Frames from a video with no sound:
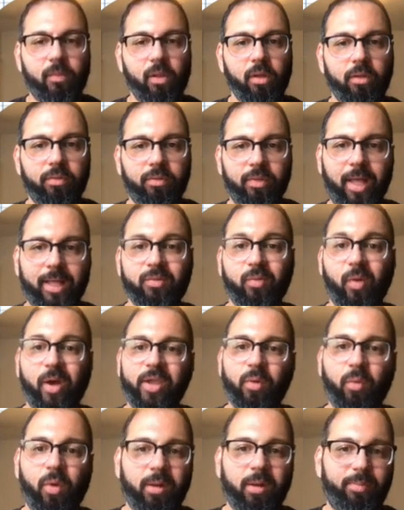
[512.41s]
That's why
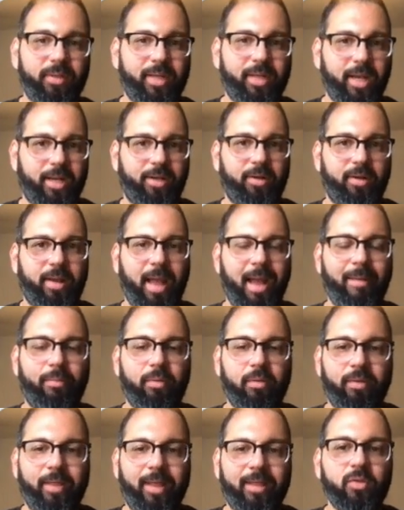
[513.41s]
you want to protect your
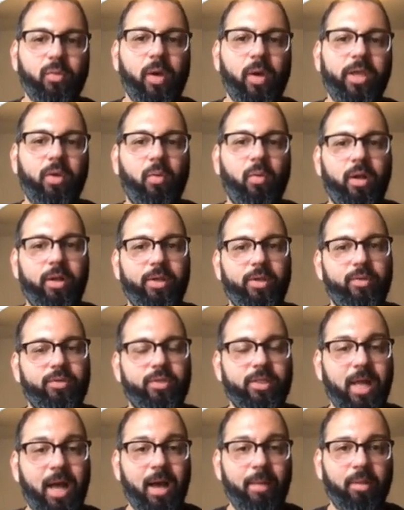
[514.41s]
capital. That's why you want to use
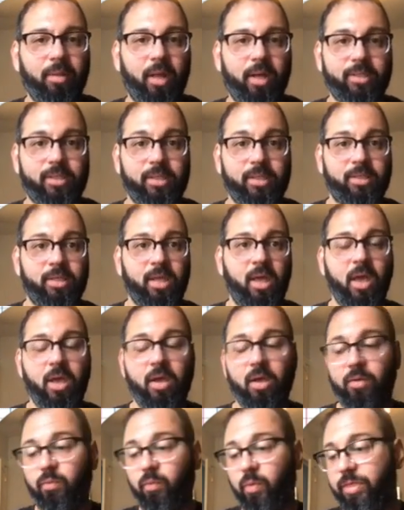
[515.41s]
stop losses
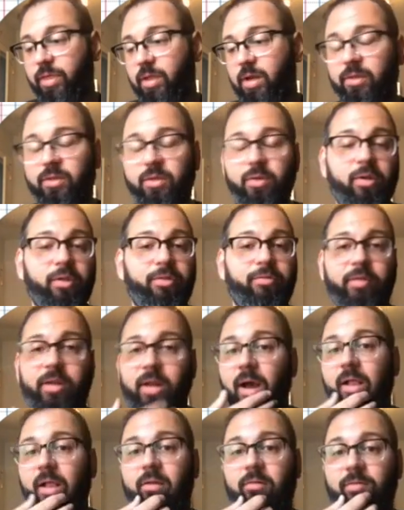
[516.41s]
within a $2 to
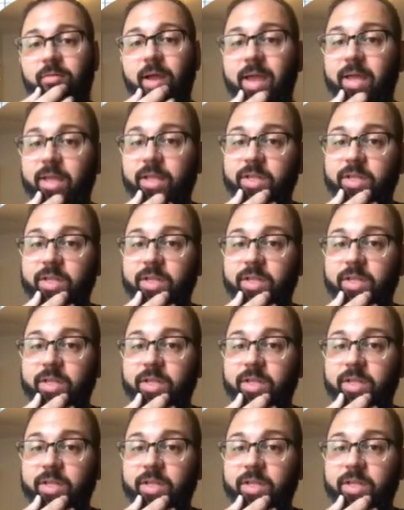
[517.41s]
$3 range.